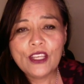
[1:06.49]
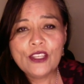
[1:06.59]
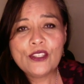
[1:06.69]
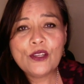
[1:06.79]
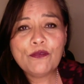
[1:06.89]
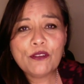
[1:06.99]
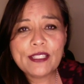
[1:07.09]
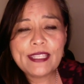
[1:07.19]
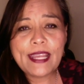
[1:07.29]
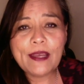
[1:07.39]
So, for
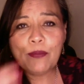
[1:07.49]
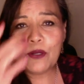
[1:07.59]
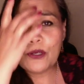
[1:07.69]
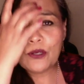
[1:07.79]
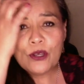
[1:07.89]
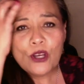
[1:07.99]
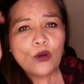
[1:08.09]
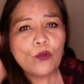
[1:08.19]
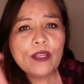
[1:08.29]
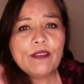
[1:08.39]
example,
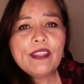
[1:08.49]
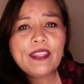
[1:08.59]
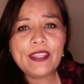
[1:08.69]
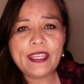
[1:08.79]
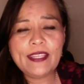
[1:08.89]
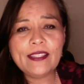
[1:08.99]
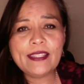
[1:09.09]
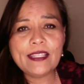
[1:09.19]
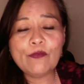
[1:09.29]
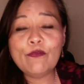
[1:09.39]
one of the things that's